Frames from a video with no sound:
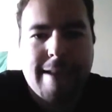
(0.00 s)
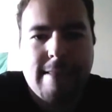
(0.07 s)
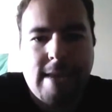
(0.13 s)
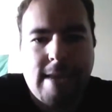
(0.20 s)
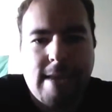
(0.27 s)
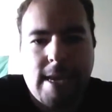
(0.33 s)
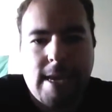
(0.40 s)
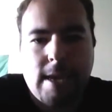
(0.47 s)

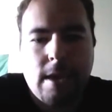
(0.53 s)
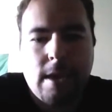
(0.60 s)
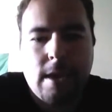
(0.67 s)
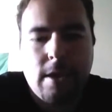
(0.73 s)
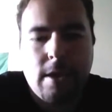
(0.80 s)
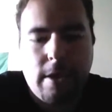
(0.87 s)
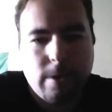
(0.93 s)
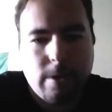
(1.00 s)
the
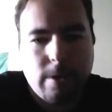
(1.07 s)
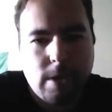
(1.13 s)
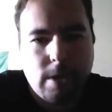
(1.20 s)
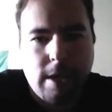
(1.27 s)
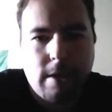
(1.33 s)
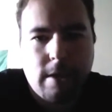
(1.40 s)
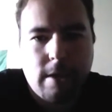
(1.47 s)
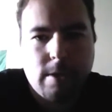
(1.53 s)
Concord
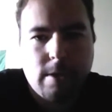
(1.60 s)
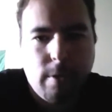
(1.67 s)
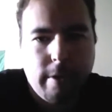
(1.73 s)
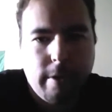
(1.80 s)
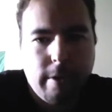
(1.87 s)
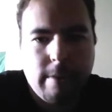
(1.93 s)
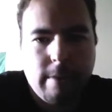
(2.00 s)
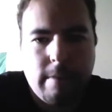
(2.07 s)
City
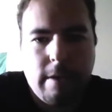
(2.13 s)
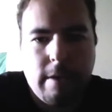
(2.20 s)
Auditorium